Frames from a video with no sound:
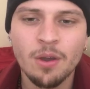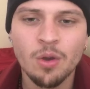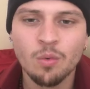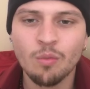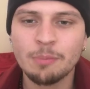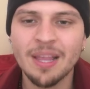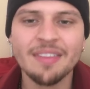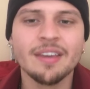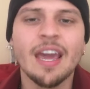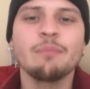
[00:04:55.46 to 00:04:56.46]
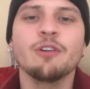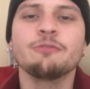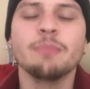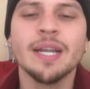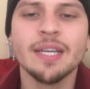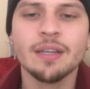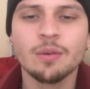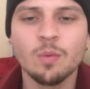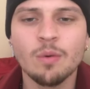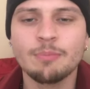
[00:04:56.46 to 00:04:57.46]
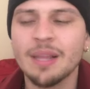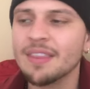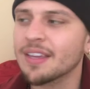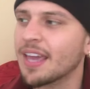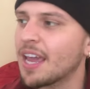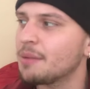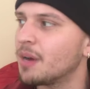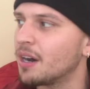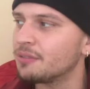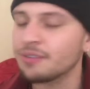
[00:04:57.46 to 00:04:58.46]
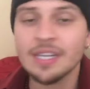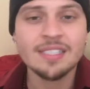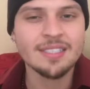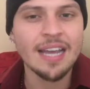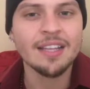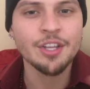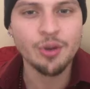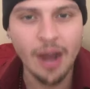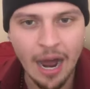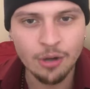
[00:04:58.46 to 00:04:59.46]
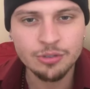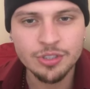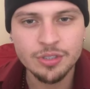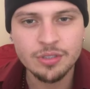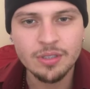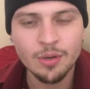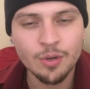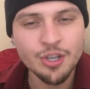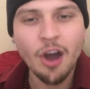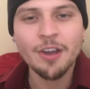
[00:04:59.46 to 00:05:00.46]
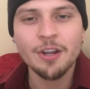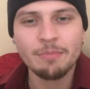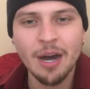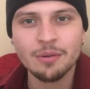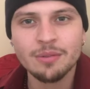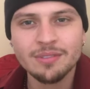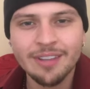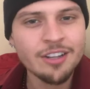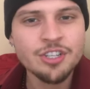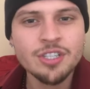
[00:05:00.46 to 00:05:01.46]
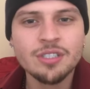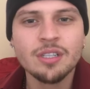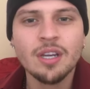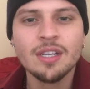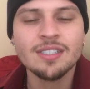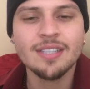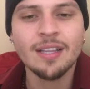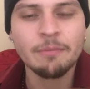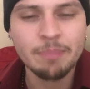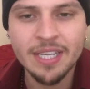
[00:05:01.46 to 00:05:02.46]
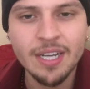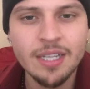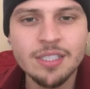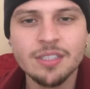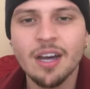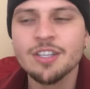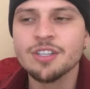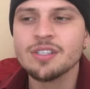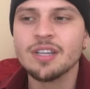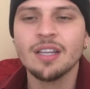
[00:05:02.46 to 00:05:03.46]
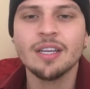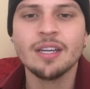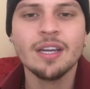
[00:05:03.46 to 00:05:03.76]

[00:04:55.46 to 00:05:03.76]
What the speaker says: when we play the game of money, when we play the game of selling your house, We're talking about not just selling peanuts, not just selling,